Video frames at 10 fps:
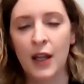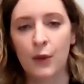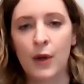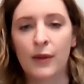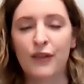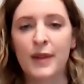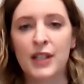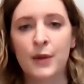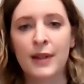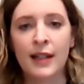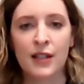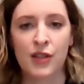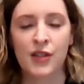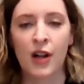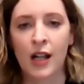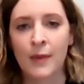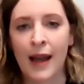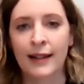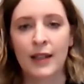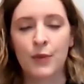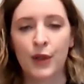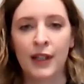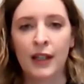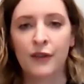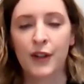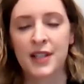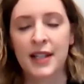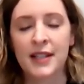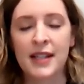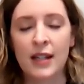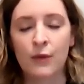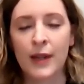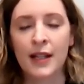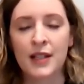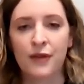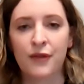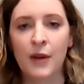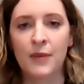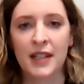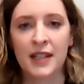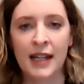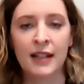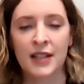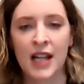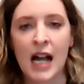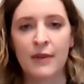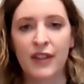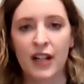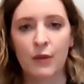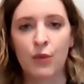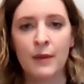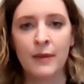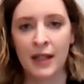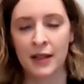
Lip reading: What we've been doing is just automatically booking for 16 weeks from the date and time of their appointment.